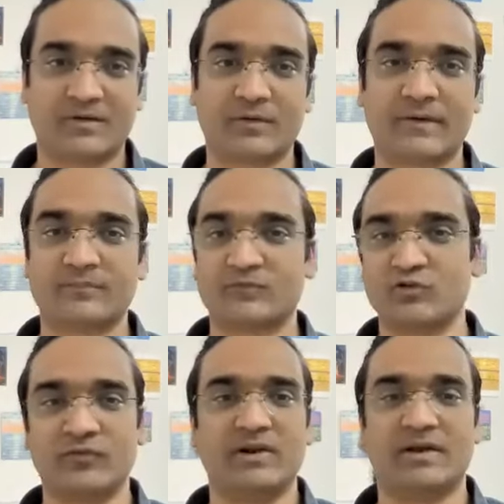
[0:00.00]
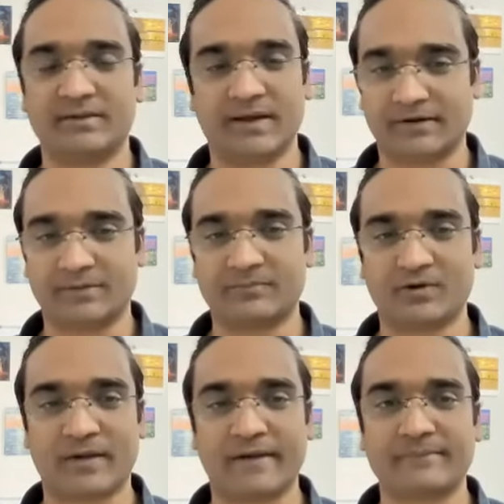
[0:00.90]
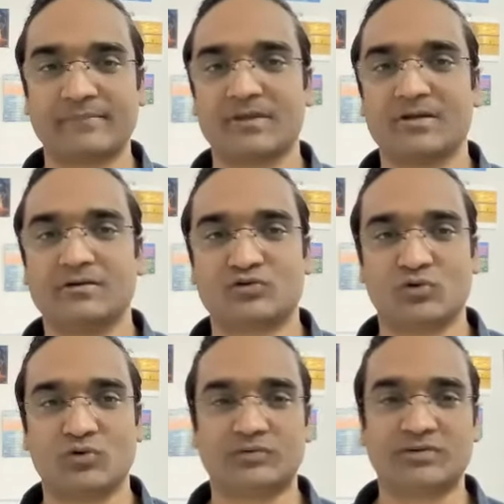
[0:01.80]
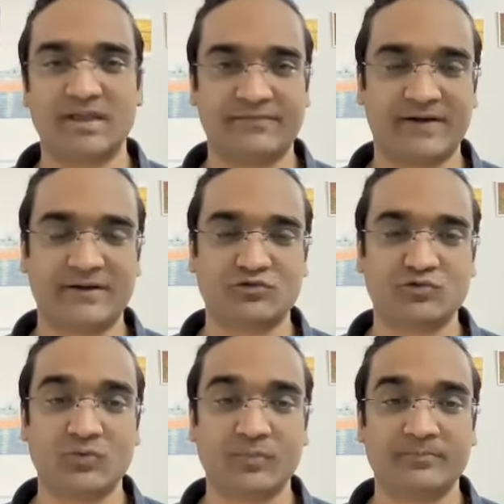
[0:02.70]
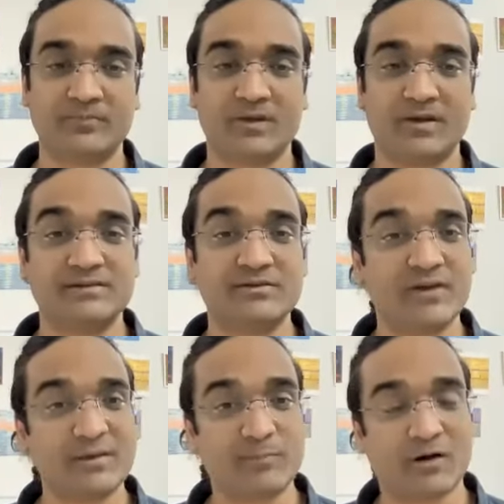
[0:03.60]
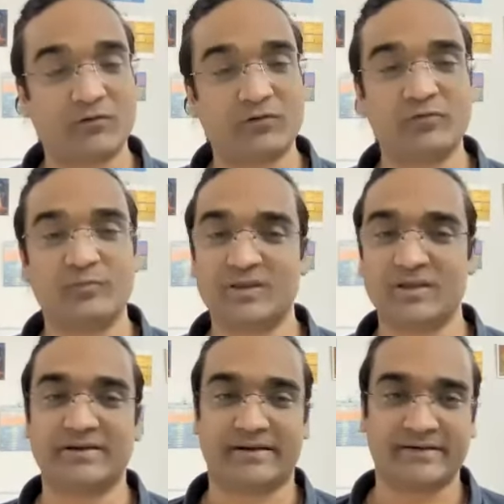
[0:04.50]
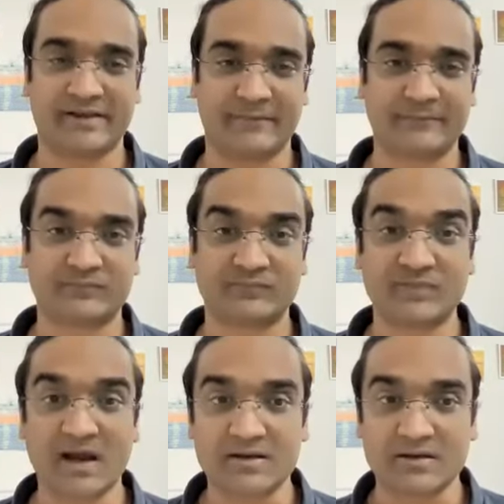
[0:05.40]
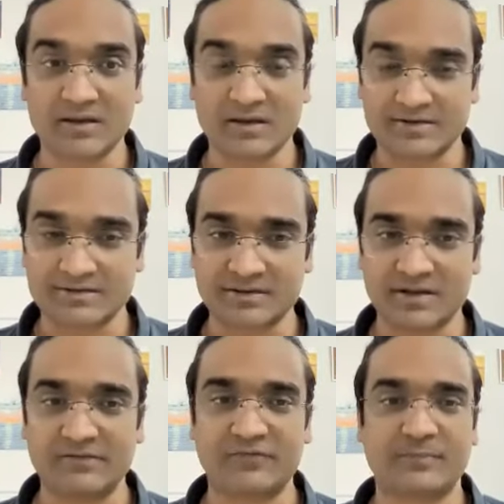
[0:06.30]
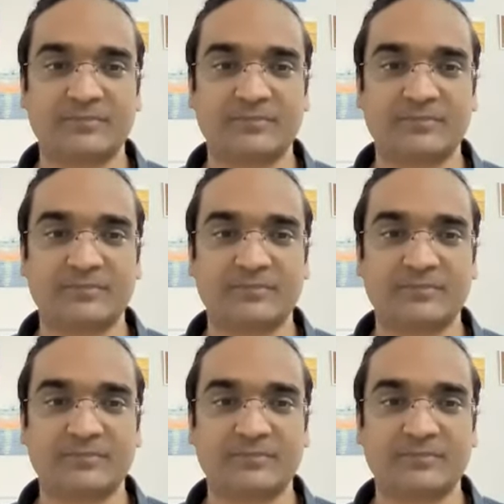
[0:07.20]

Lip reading: Okay. You will learn that. Okay. So 3-5-2 is a very powerful breathing technique that itself